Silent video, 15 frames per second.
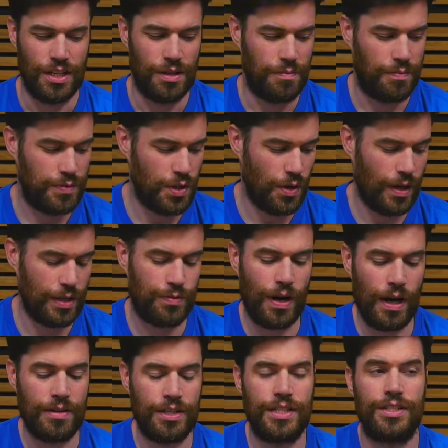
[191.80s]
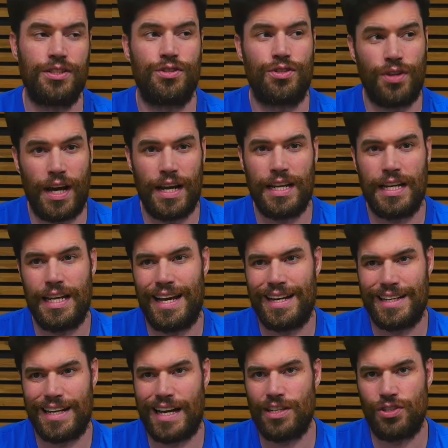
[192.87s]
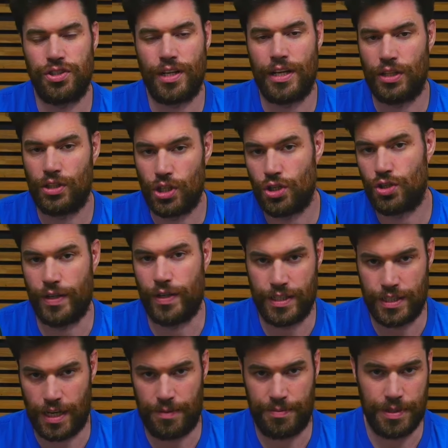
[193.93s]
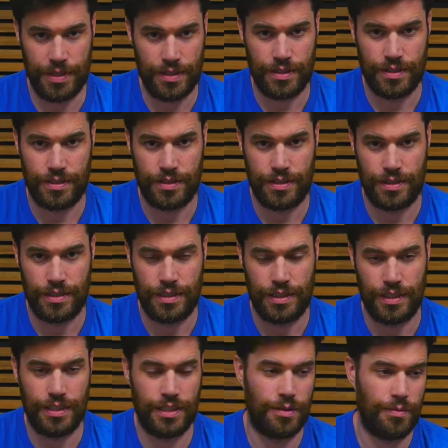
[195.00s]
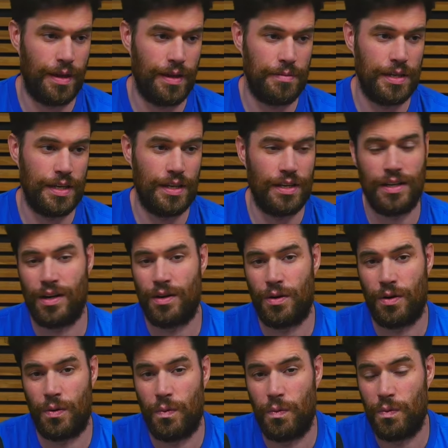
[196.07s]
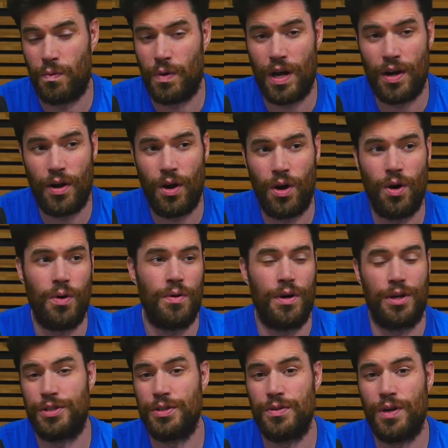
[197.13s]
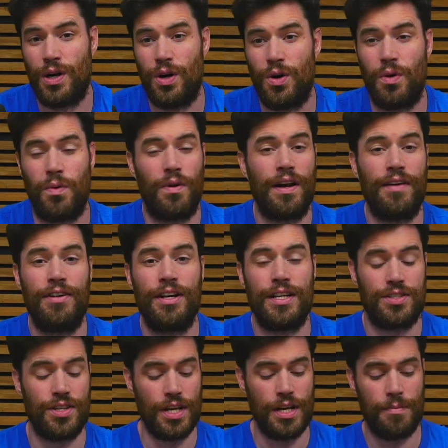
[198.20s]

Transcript: So I'd probably try to get a nice-looking low-grade copy, maybe a 1.0, a 2.0, whatever it is.